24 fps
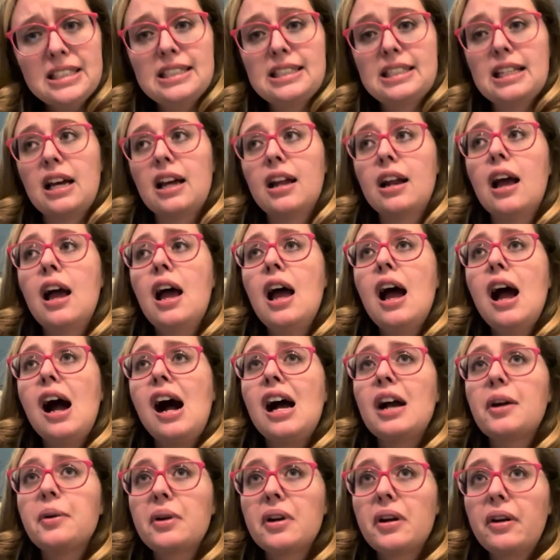said,
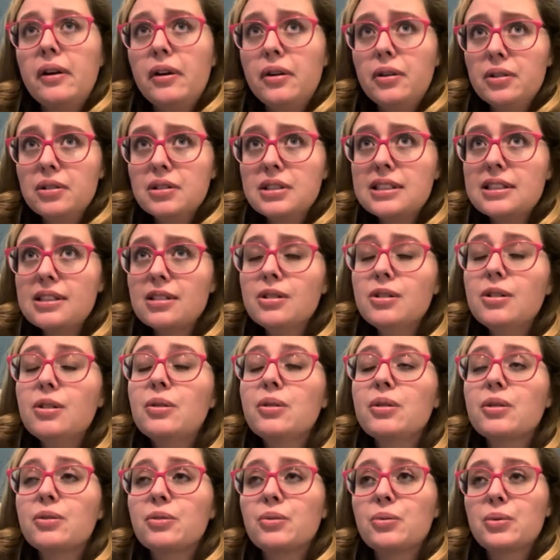I would
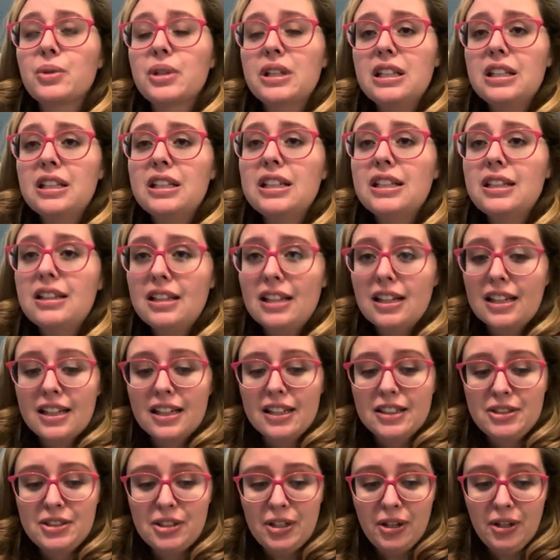also really
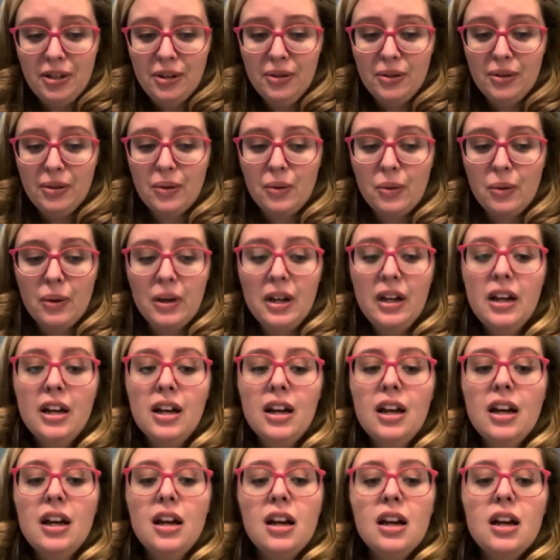like to
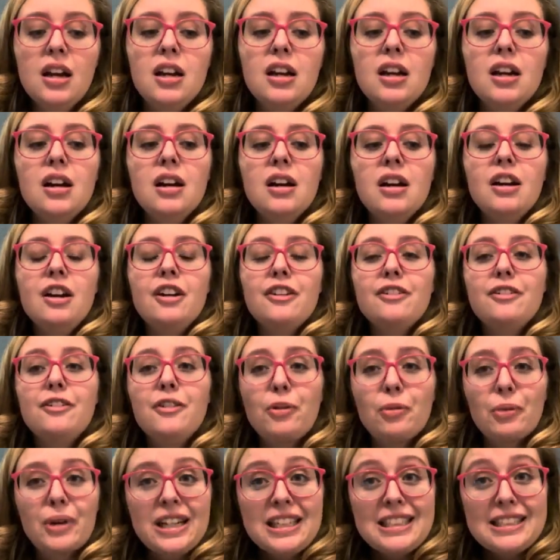
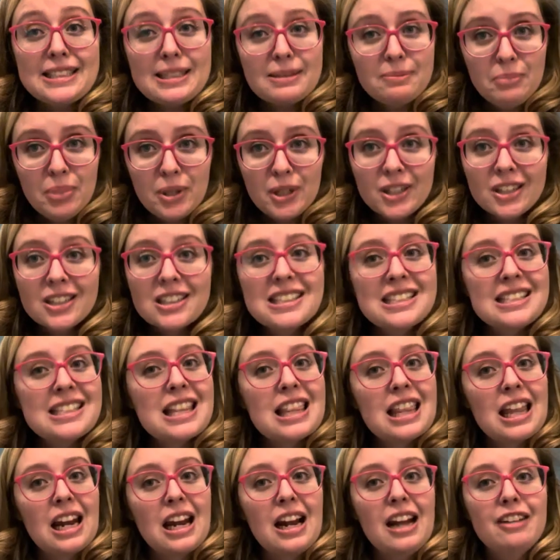read some books
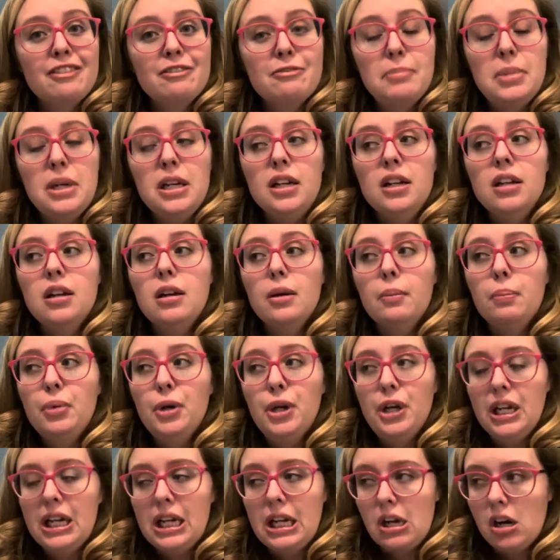that I've been
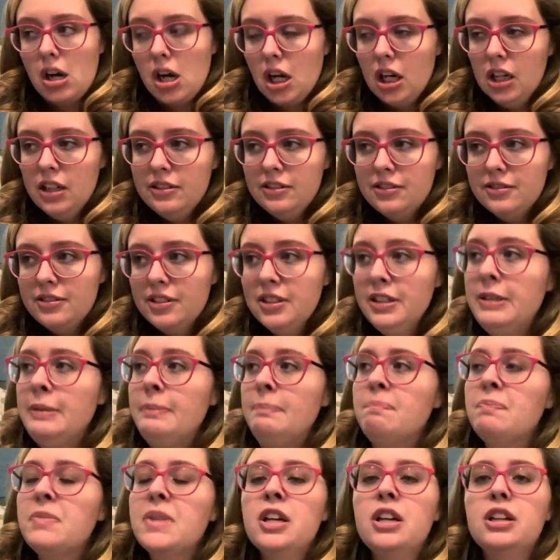putting off.
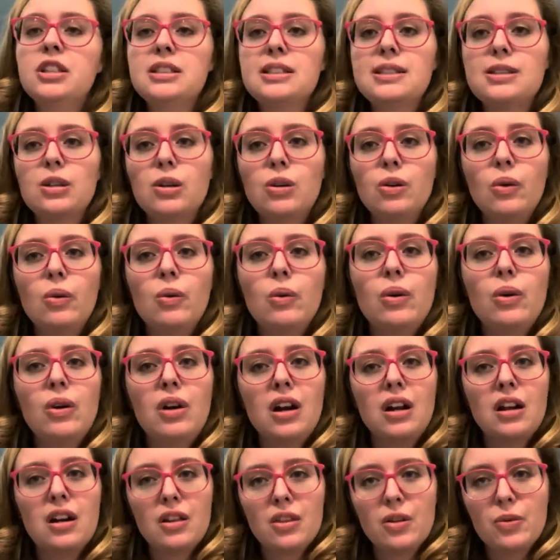So
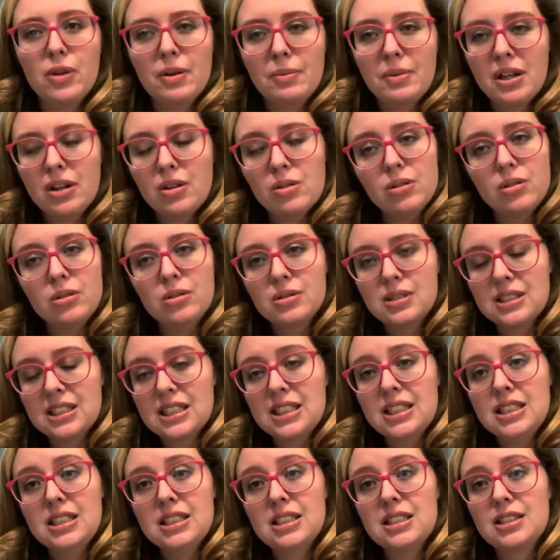another one of my goals
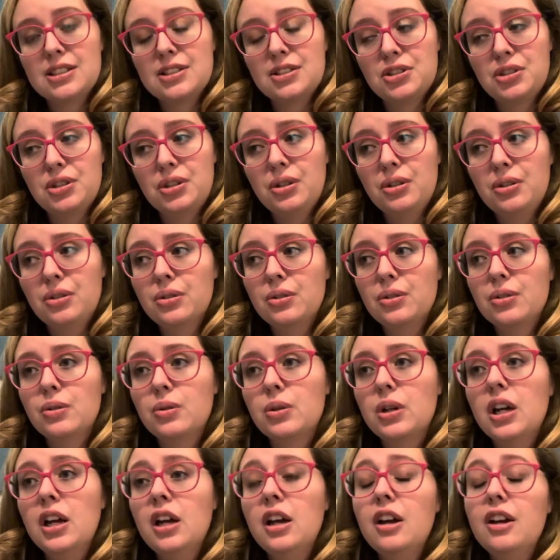is
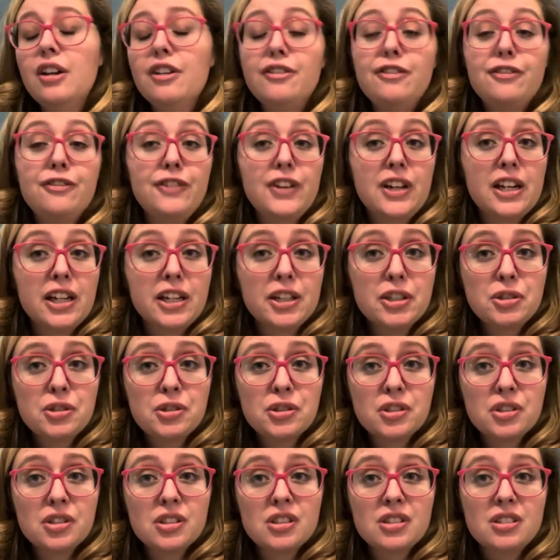to
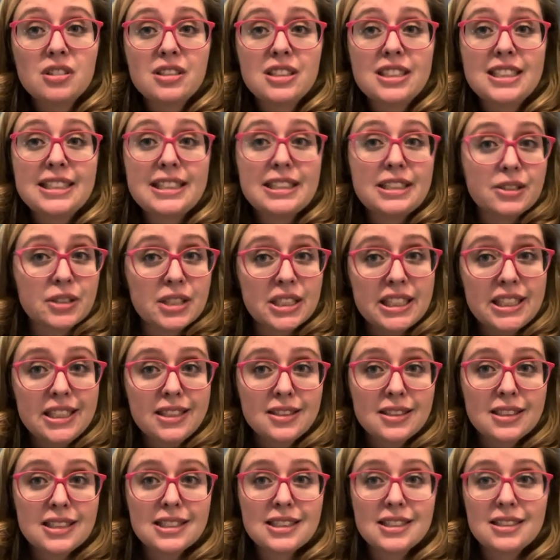finish
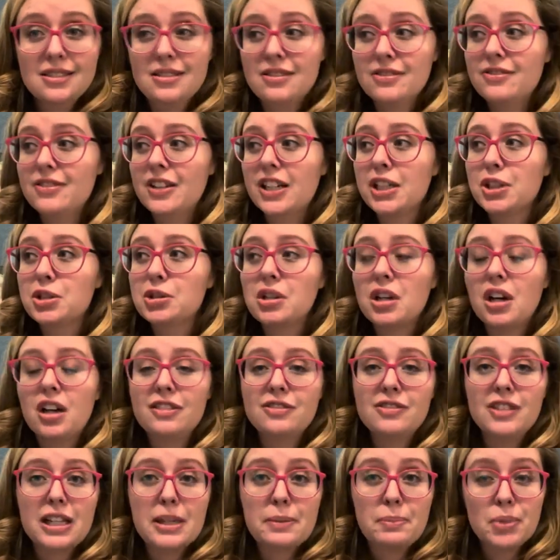series, finish
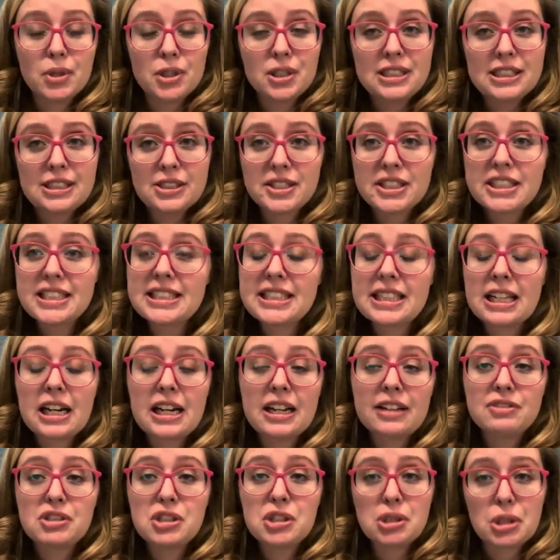off like book series that I
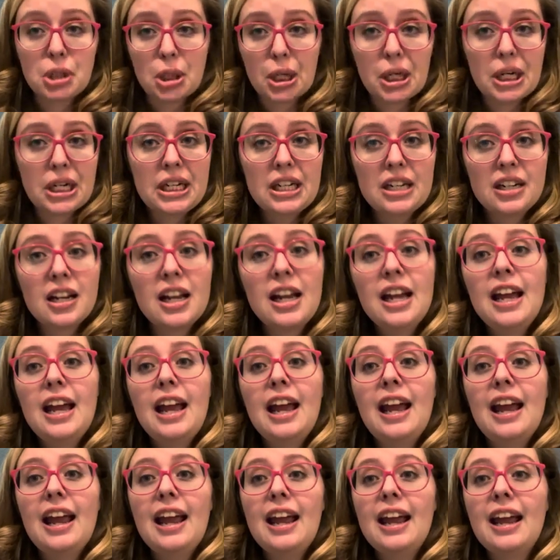have started
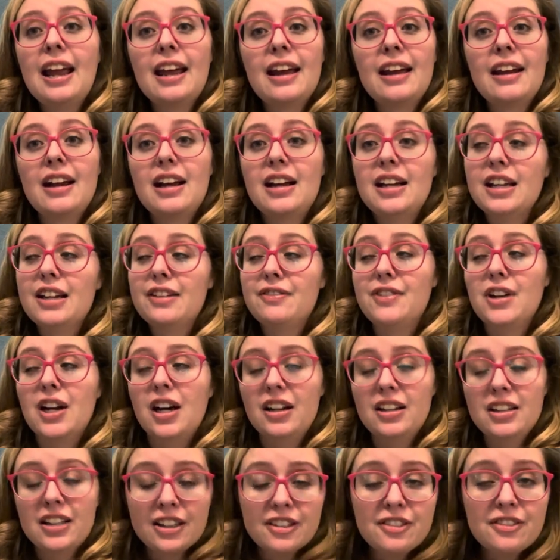and I have
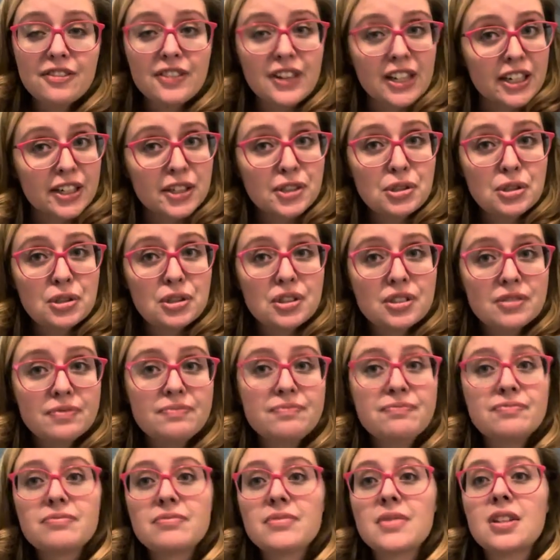not yet finished
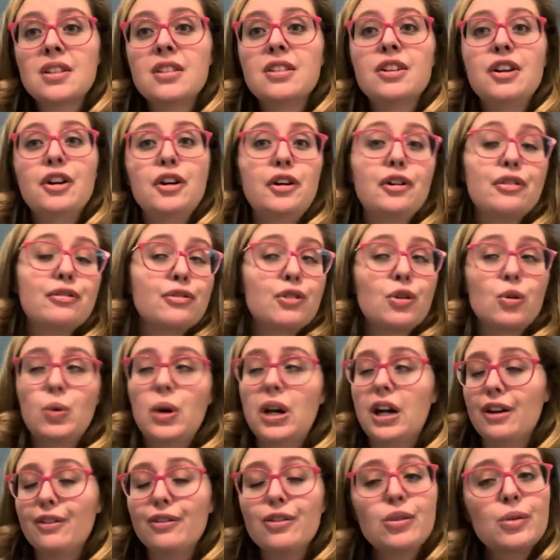for
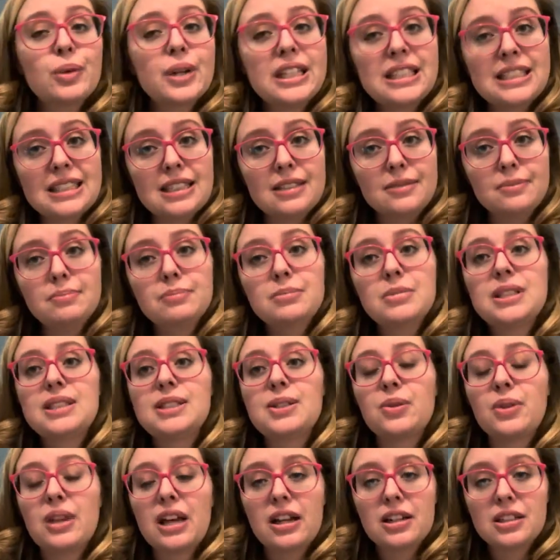whatever reason.
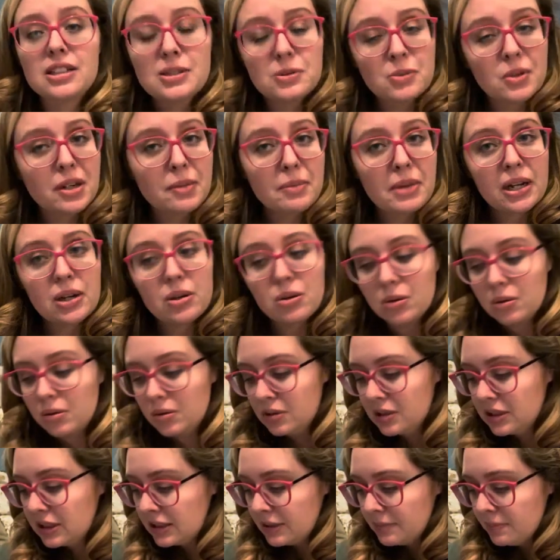So that is one of my
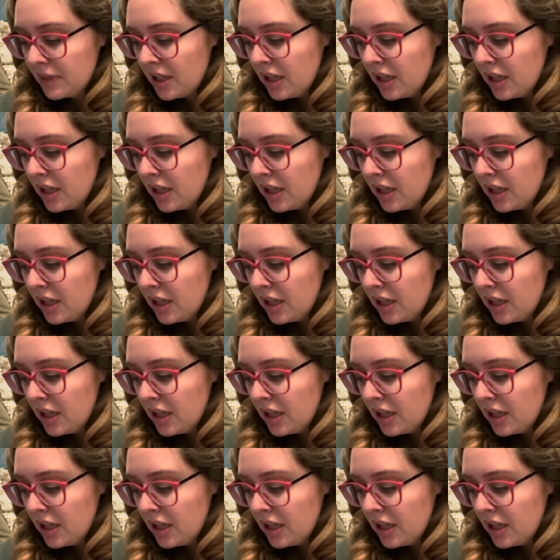goals.